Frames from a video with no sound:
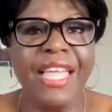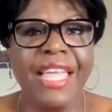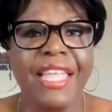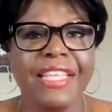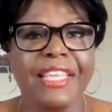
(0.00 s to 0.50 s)

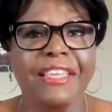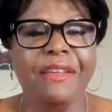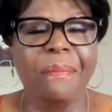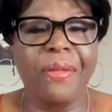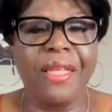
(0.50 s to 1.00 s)
and
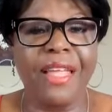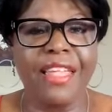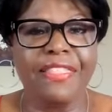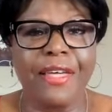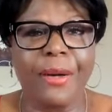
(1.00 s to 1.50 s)
keeping
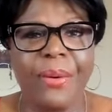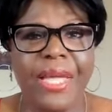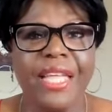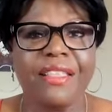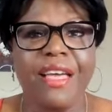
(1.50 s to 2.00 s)
the
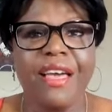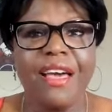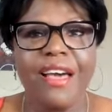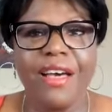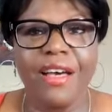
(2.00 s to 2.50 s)
weight
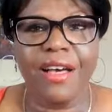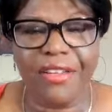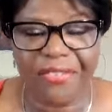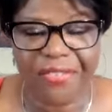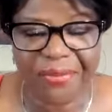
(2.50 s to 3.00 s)
off.